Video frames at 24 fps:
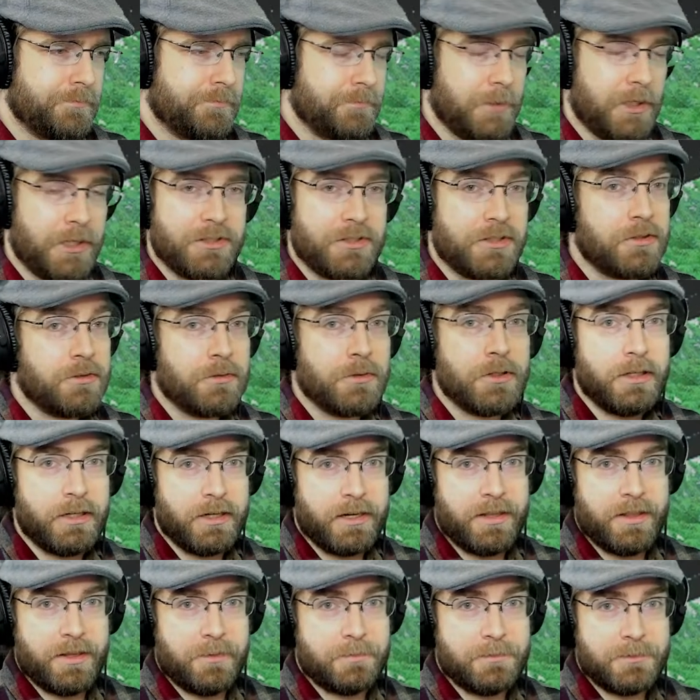Well, don't
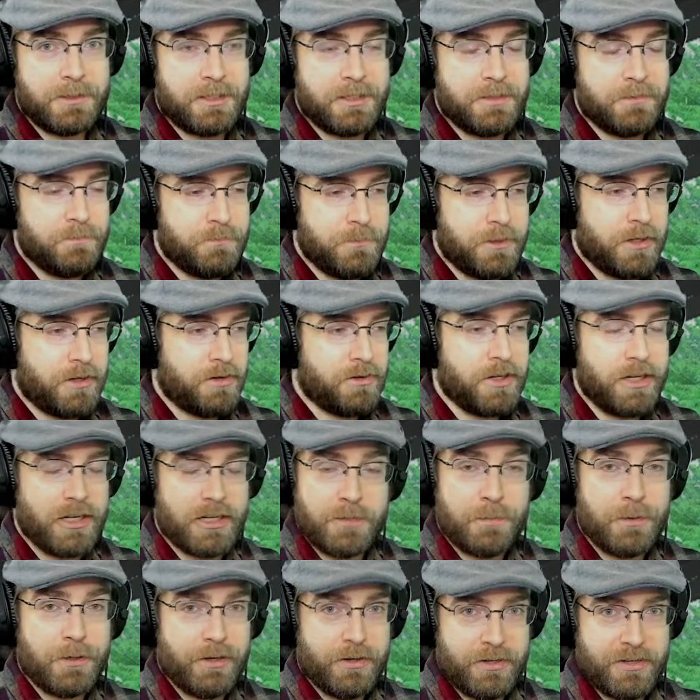worry, the
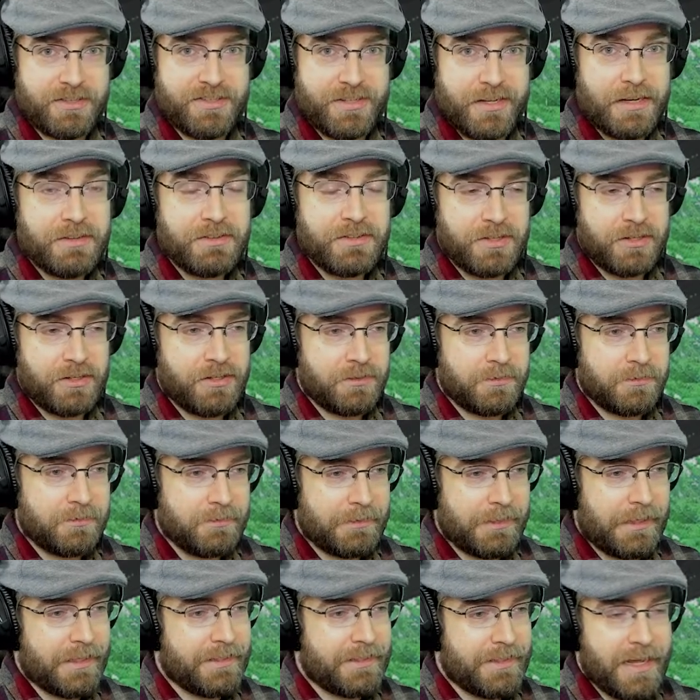crotch part is censored.
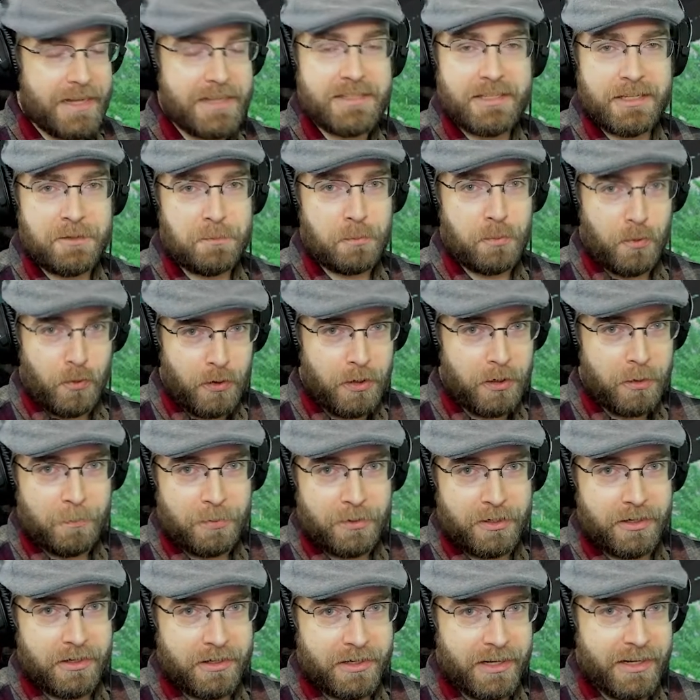That's the important
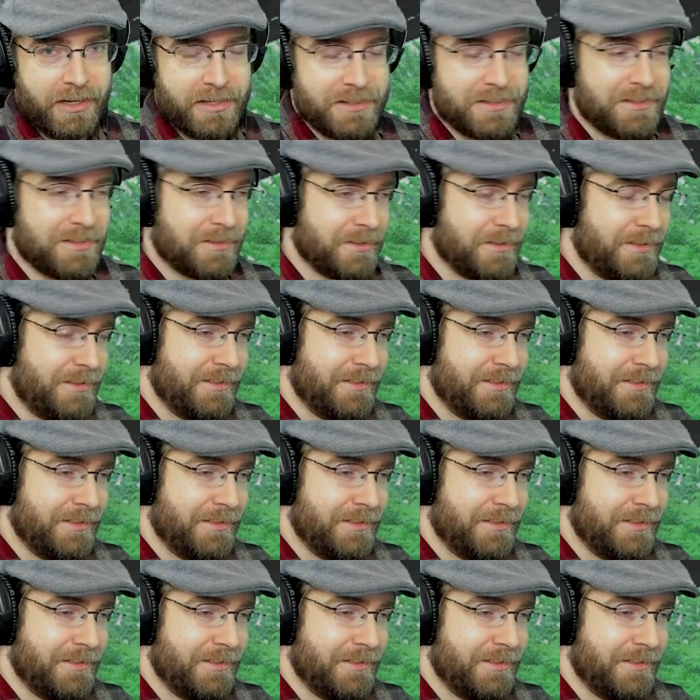part, guys.